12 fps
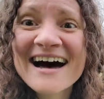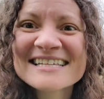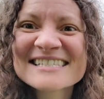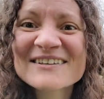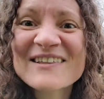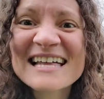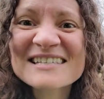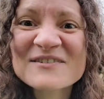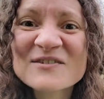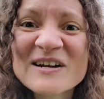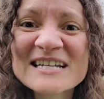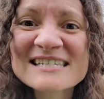So lots of
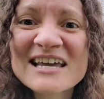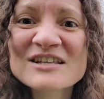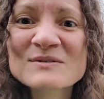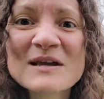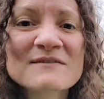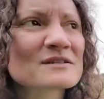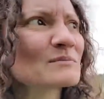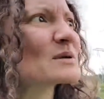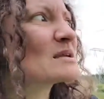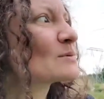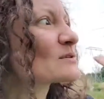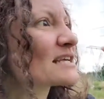great sounds. We have some
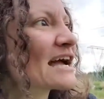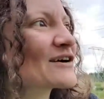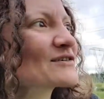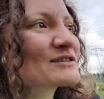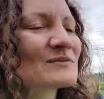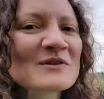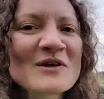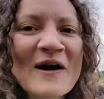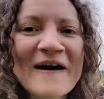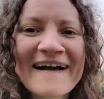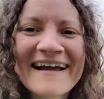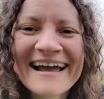people sounds with
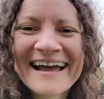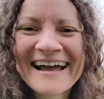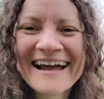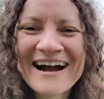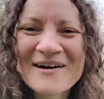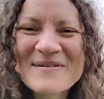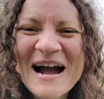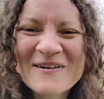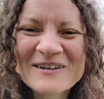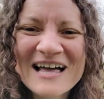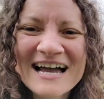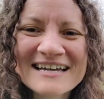our power
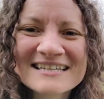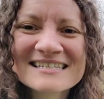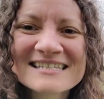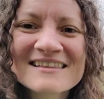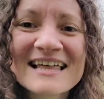lines.